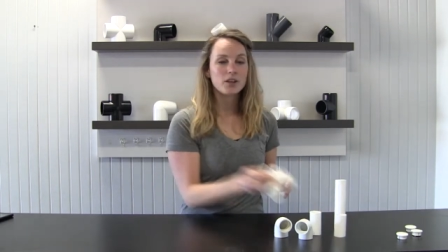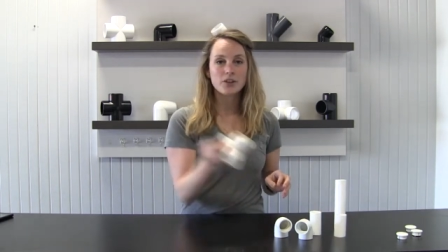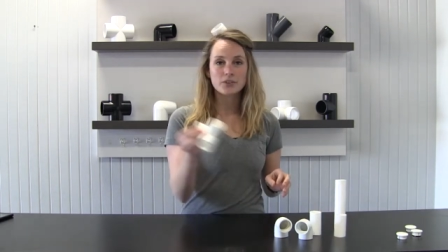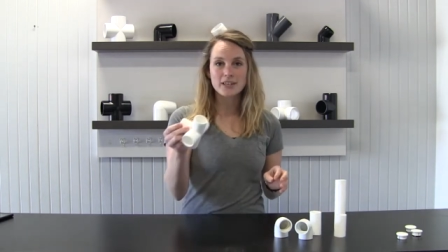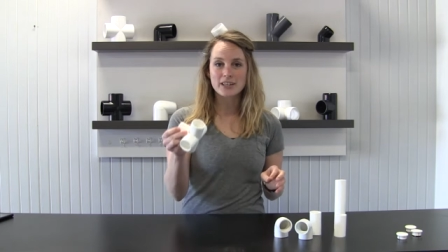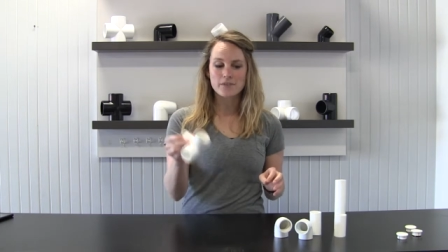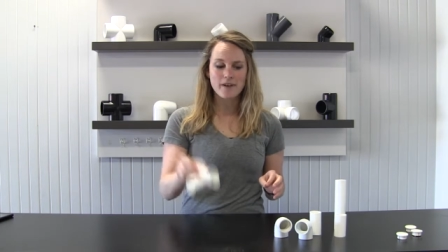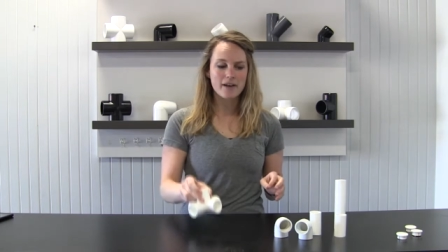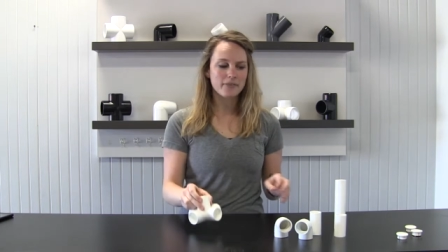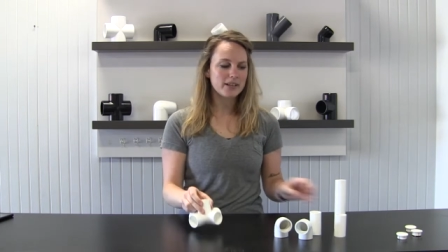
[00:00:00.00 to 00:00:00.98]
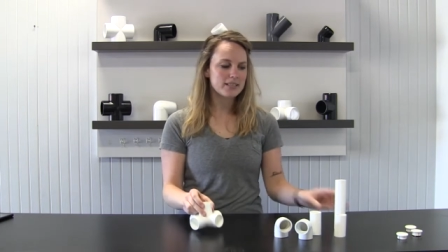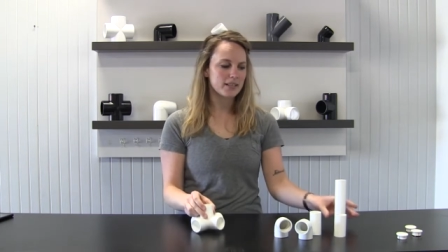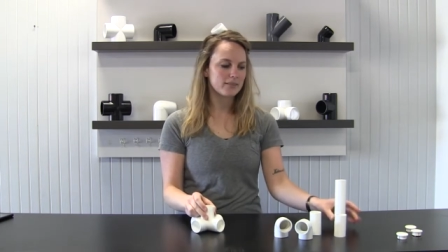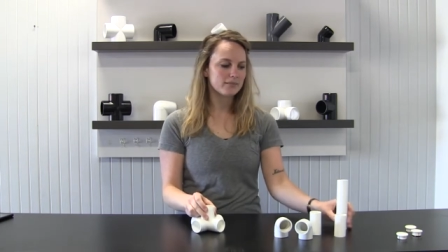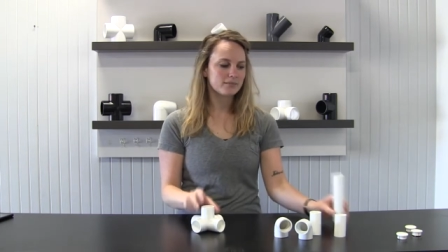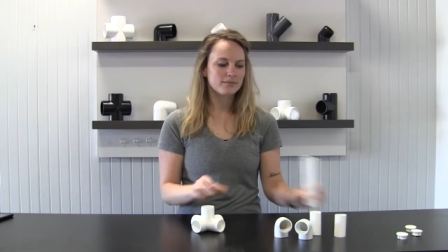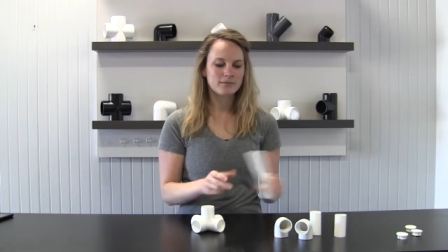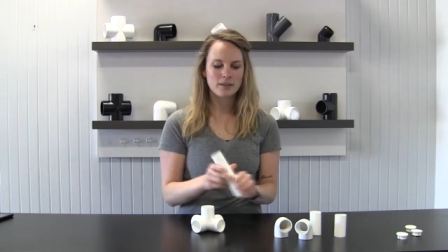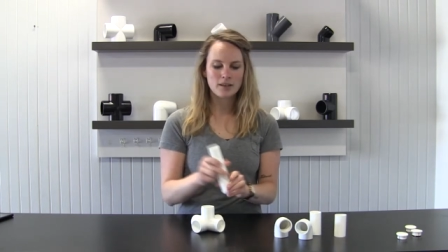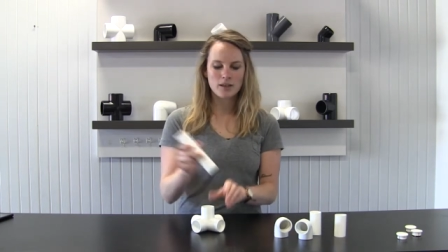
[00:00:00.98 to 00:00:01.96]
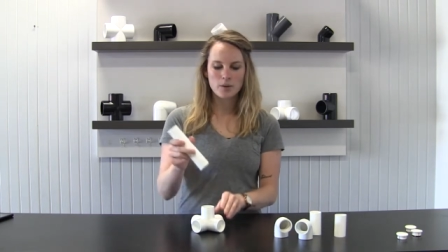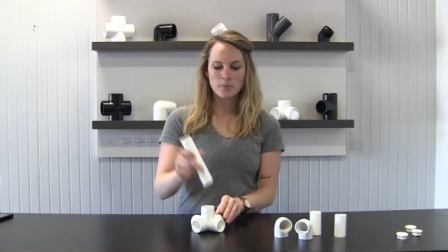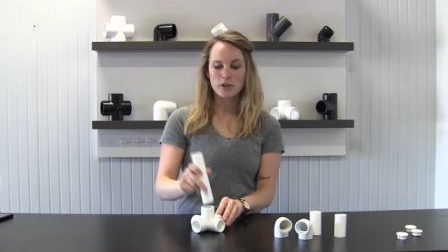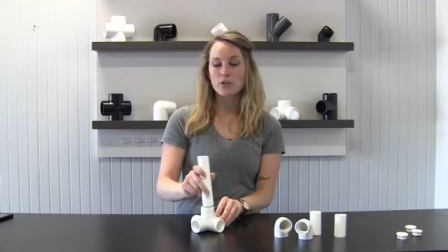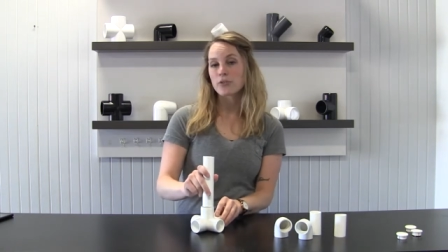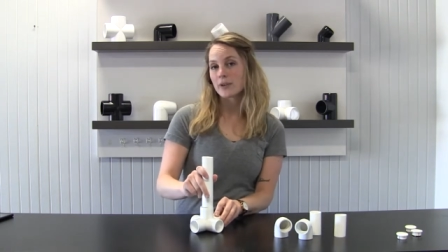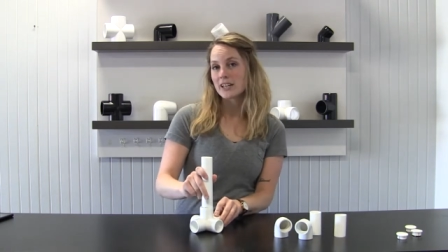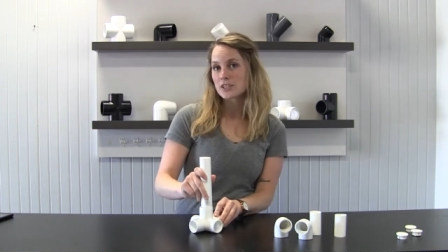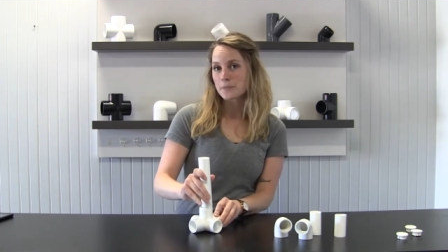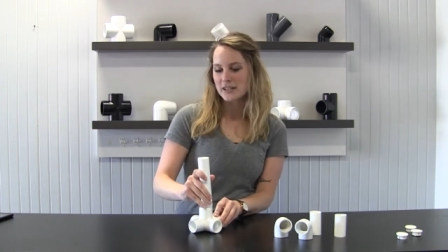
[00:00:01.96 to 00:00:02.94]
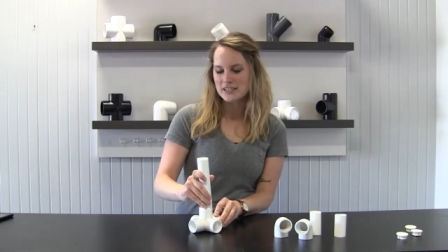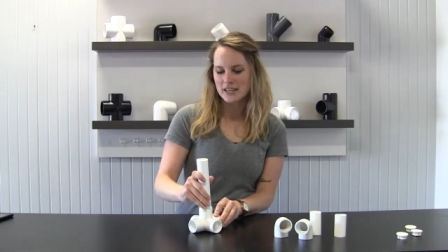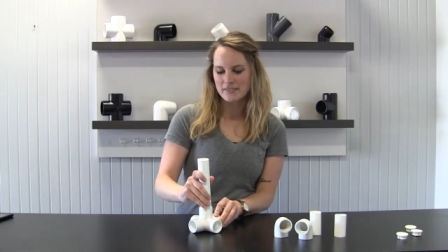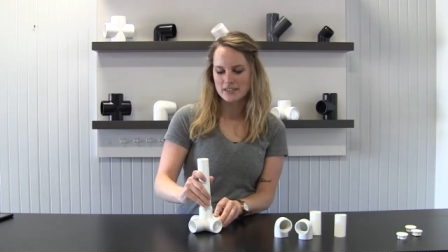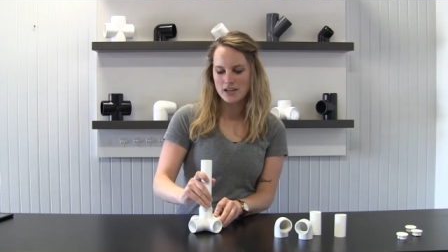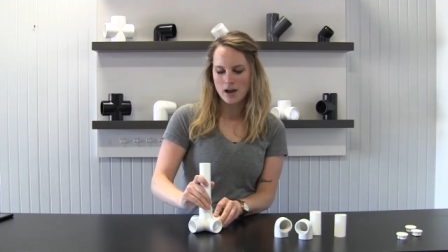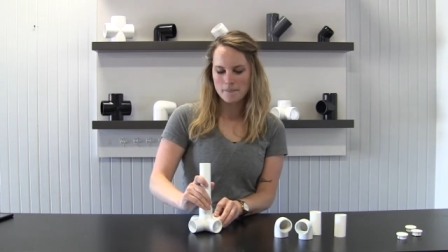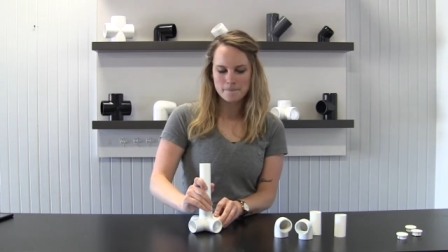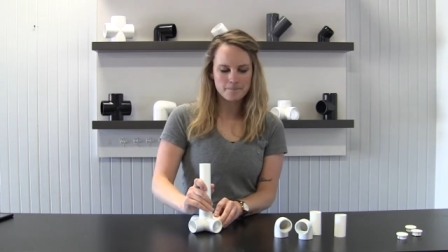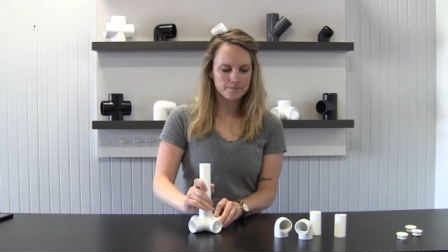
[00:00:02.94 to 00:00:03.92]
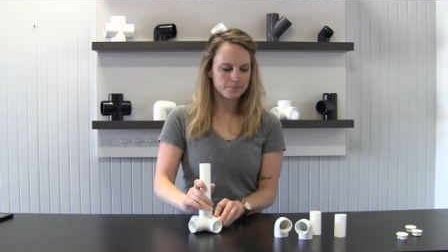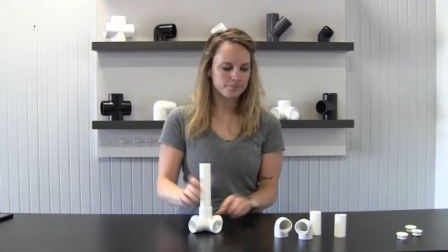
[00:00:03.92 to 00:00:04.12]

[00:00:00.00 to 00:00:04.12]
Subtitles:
You'll take your 5-way T, put your 3-inch piece in the top,